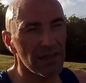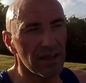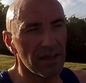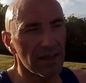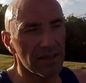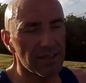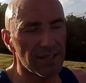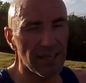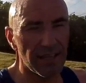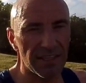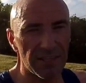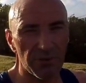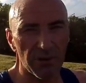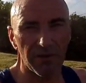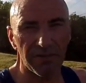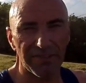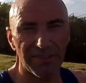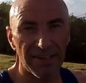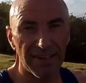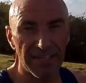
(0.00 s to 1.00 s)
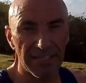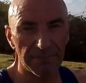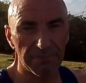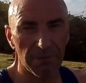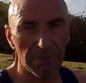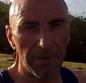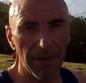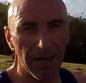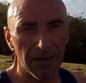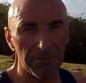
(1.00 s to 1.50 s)
10-12 seater
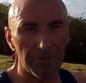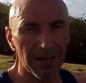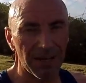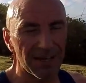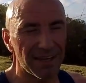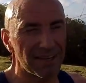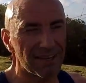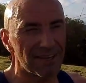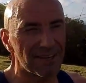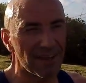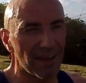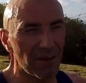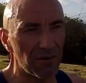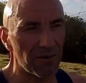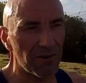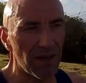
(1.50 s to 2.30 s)
propeller planes, so